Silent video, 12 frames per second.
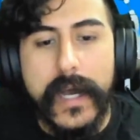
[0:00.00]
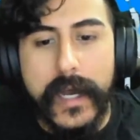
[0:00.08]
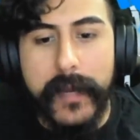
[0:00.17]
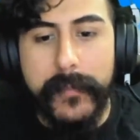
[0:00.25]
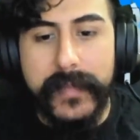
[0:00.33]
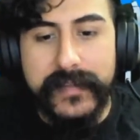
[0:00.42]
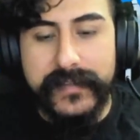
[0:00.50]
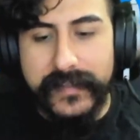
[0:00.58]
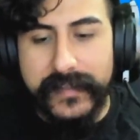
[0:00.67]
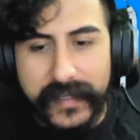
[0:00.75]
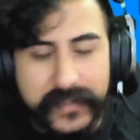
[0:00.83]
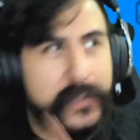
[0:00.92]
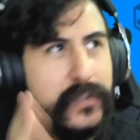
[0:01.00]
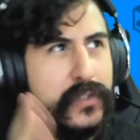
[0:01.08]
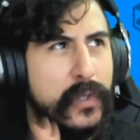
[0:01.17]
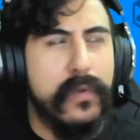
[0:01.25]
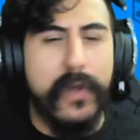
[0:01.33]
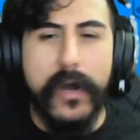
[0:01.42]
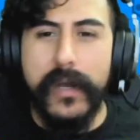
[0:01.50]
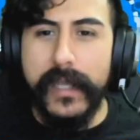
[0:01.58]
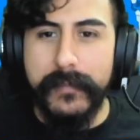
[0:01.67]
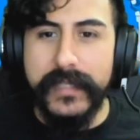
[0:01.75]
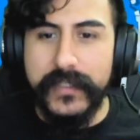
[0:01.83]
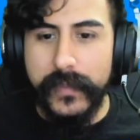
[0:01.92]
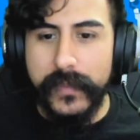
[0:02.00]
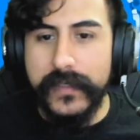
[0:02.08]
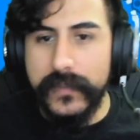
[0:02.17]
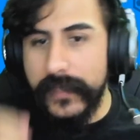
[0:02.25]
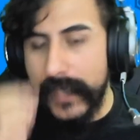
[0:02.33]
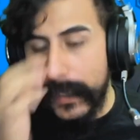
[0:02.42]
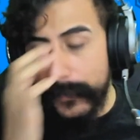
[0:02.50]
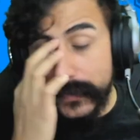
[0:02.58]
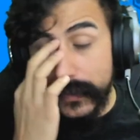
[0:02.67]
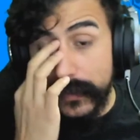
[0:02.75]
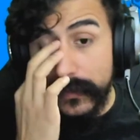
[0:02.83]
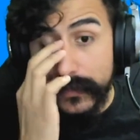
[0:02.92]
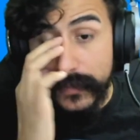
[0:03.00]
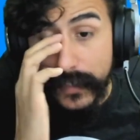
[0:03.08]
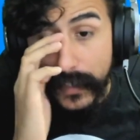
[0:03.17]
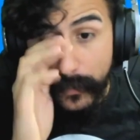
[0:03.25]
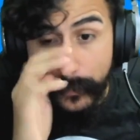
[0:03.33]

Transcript: Because I took so long in between doing episodes.